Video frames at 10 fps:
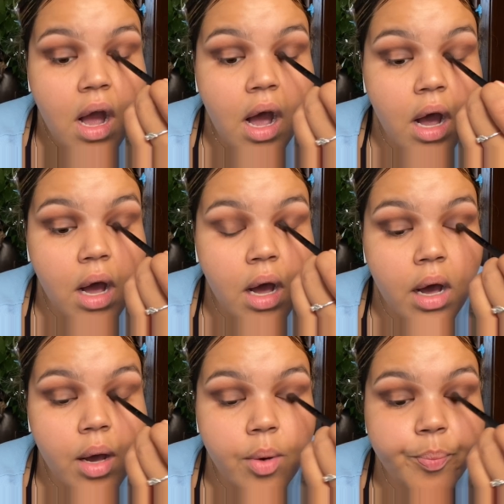
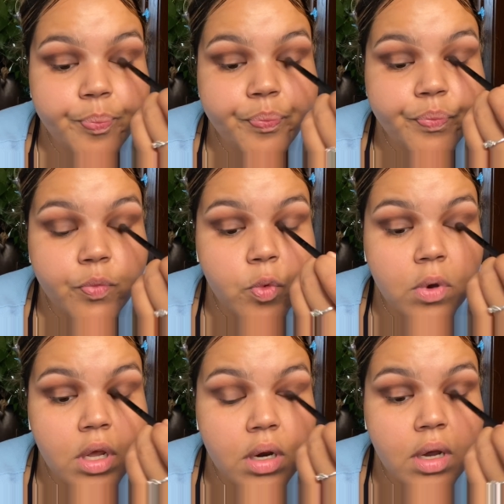
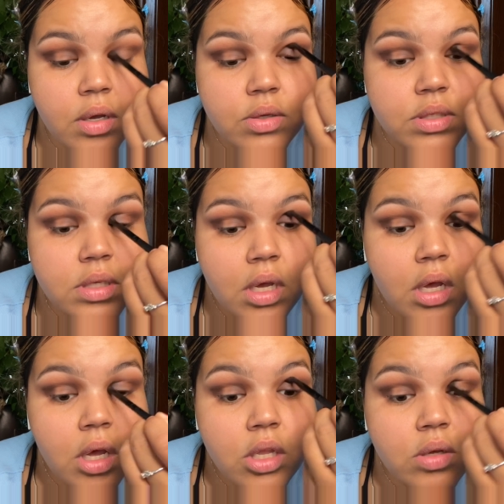What else?
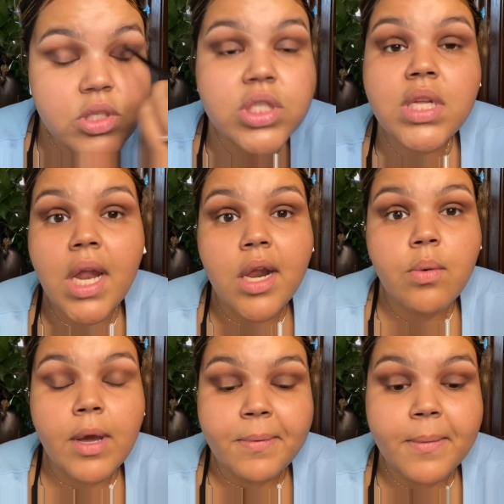There was just a lot of
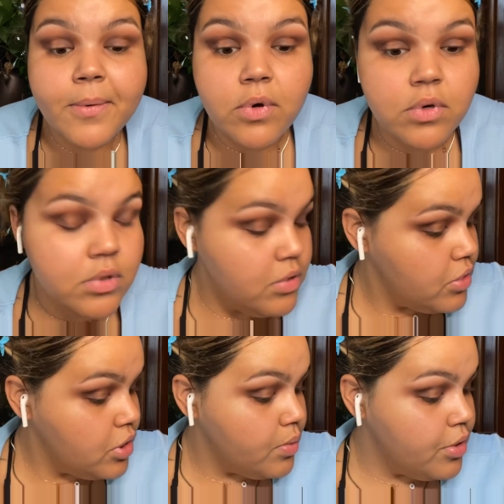white people.
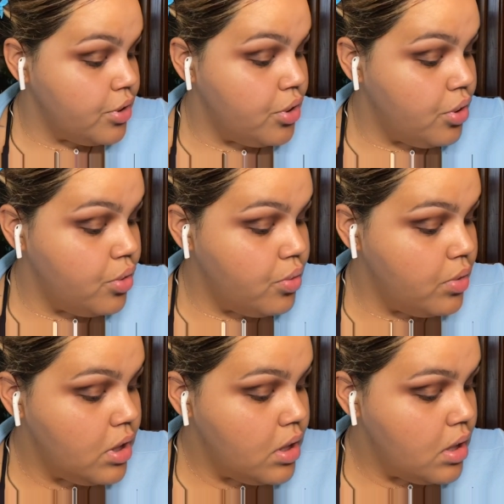There were
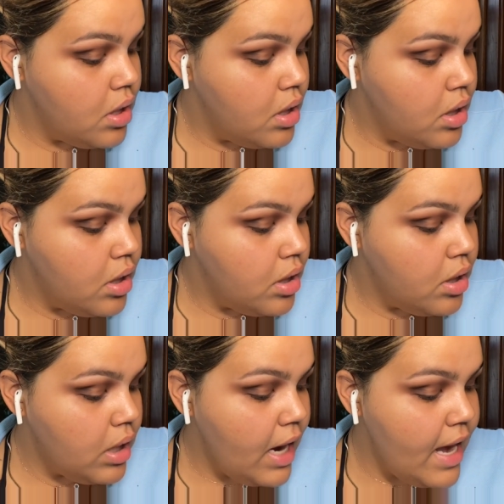no...
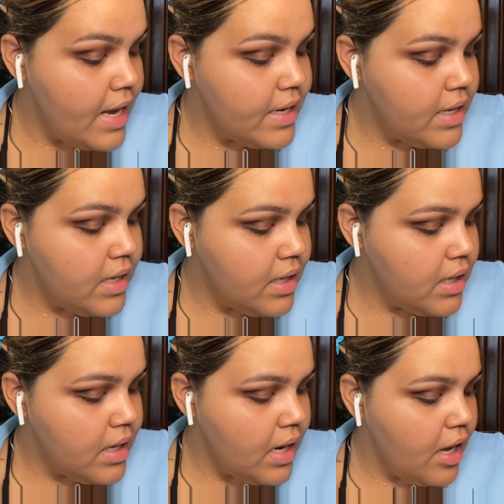I
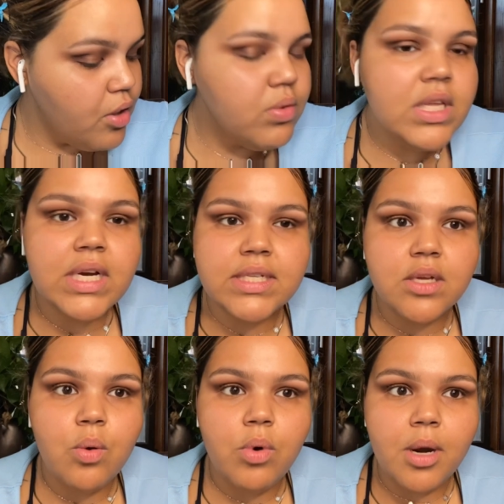don't think I
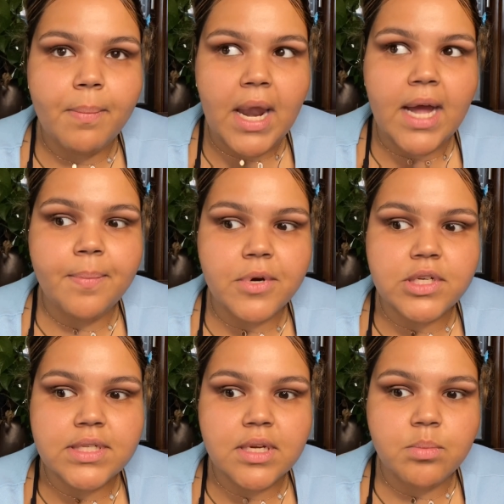saw one black
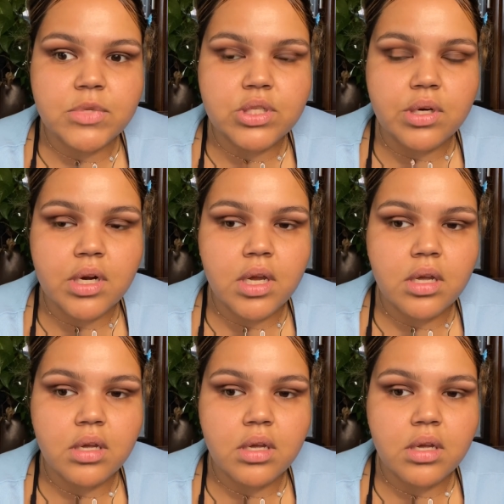person in Missouri.